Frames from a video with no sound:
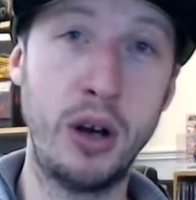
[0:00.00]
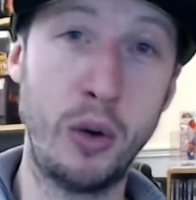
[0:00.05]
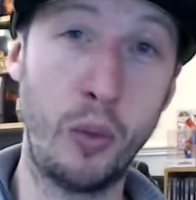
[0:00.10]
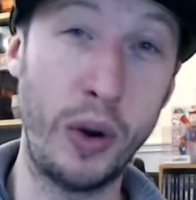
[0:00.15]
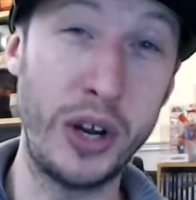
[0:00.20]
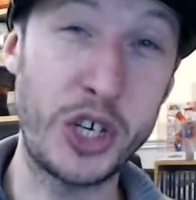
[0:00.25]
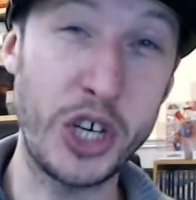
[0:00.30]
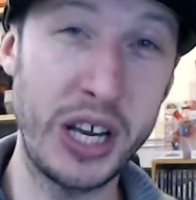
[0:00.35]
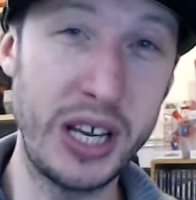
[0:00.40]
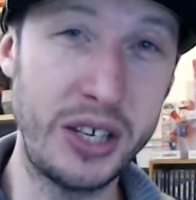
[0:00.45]

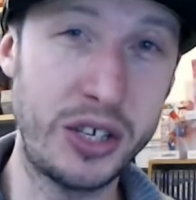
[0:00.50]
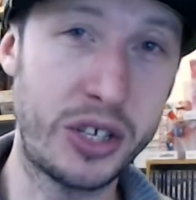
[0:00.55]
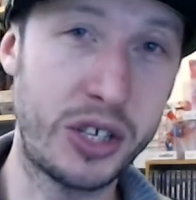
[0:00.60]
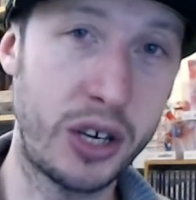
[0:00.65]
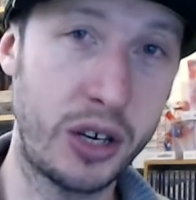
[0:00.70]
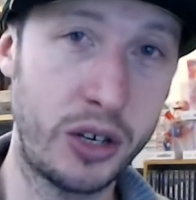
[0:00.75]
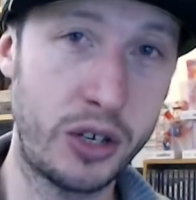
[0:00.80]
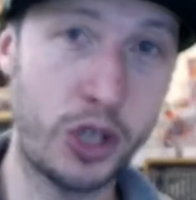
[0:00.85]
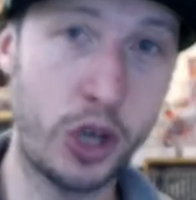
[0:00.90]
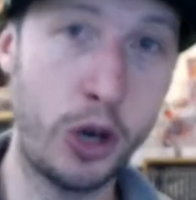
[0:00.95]
which is
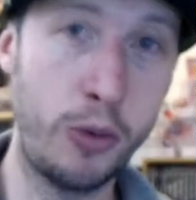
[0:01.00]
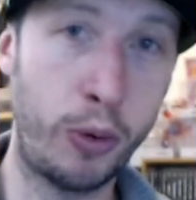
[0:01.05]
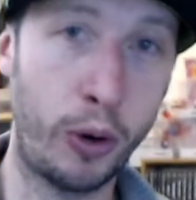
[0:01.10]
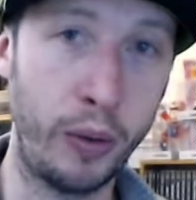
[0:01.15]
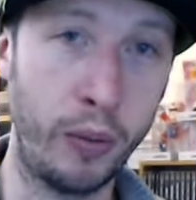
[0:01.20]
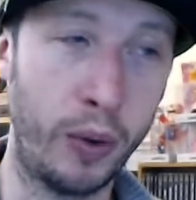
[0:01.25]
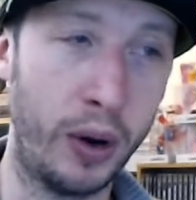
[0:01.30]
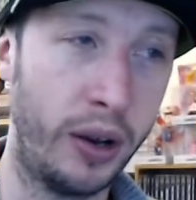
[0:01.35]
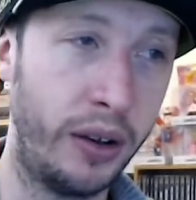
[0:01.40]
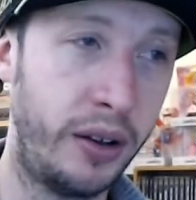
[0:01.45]
2.1,
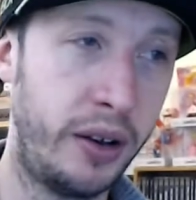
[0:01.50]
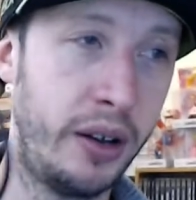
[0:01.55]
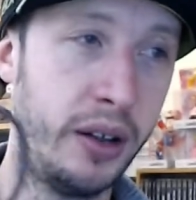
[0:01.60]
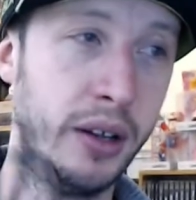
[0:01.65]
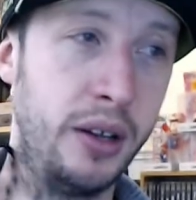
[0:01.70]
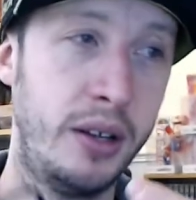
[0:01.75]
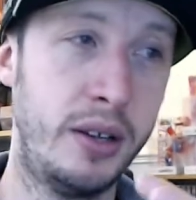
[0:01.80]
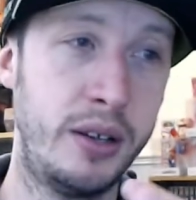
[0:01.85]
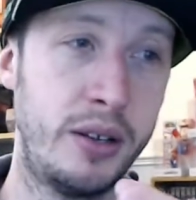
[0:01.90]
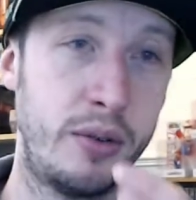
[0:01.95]

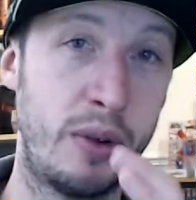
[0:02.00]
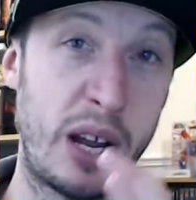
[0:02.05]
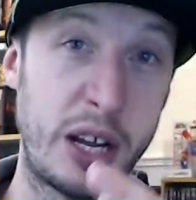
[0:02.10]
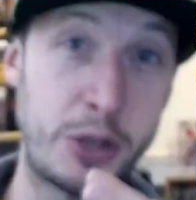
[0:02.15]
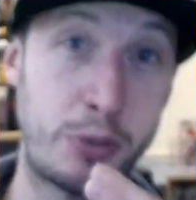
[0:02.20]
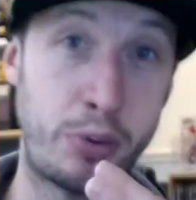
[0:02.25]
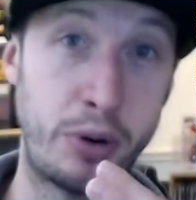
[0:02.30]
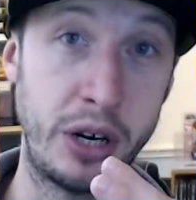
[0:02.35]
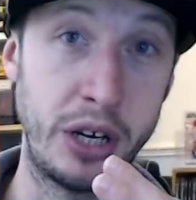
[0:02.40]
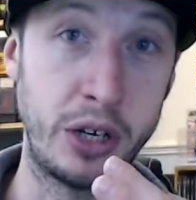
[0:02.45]
so that's
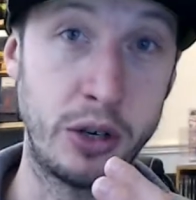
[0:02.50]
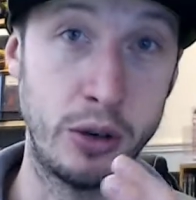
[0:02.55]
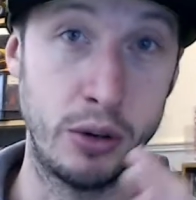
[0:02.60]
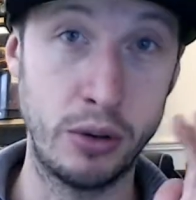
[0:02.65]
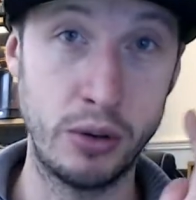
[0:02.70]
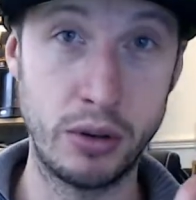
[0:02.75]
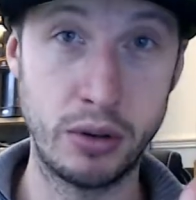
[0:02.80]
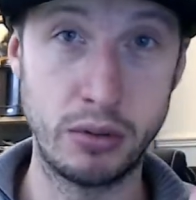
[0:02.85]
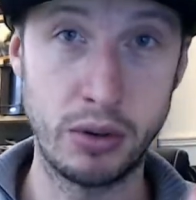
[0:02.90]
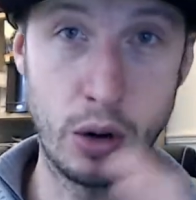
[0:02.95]
pretty
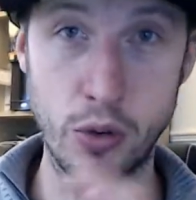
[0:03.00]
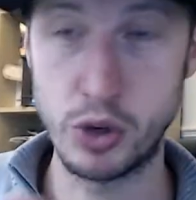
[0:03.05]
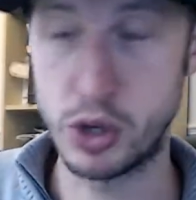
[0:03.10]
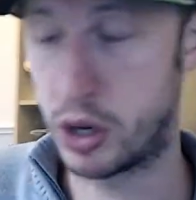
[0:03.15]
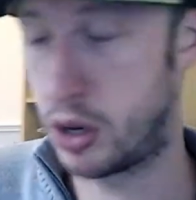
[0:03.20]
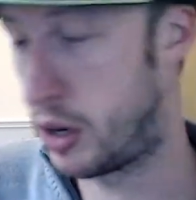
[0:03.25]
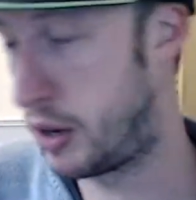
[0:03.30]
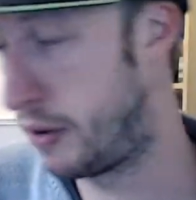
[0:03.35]
cool. Ultra high